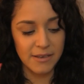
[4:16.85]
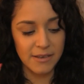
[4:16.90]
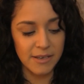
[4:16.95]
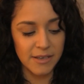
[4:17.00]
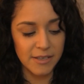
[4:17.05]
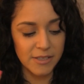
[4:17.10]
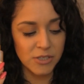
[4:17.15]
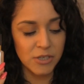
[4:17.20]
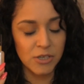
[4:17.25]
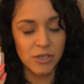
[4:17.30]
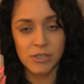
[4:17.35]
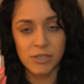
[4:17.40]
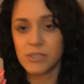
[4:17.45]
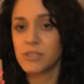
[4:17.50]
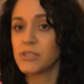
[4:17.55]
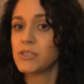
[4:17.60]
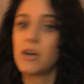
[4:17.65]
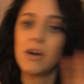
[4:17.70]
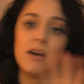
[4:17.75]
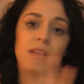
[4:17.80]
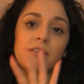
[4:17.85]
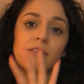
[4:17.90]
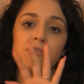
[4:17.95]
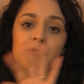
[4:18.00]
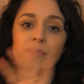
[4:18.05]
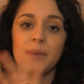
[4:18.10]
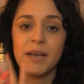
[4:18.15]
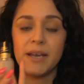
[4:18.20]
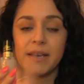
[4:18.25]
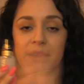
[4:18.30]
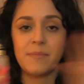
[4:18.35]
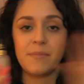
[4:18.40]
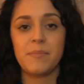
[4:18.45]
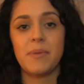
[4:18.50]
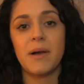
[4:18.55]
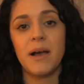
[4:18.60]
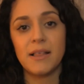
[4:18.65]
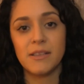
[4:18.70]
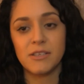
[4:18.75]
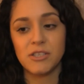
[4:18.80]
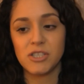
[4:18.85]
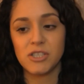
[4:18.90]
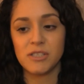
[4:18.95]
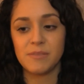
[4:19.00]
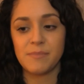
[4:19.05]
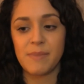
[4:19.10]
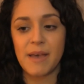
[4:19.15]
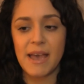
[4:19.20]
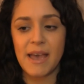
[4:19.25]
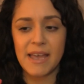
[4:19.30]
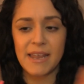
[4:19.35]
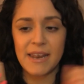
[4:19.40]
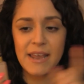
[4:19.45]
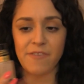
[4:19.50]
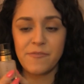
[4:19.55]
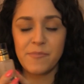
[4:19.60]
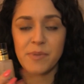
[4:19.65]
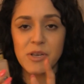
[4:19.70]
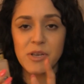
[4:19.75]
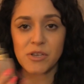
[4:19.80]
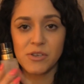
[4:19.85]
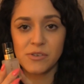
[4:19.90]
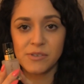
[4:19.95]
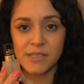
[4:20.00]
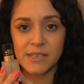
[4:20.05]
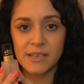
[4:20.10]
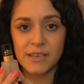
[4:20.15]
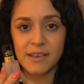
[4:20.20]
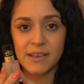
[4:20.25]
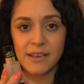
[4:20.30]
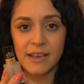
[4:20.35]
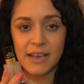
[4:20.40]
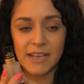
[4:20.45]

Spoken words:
It turns all of my polishes matte, and I've been using it.